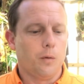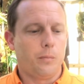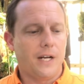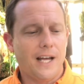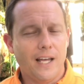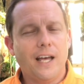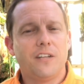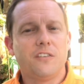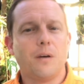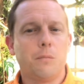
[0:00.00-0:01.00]
but I
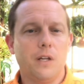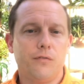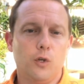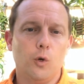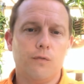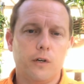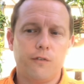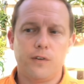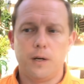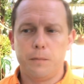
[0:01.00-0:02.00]
had some left over
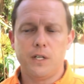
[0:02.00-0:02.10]
from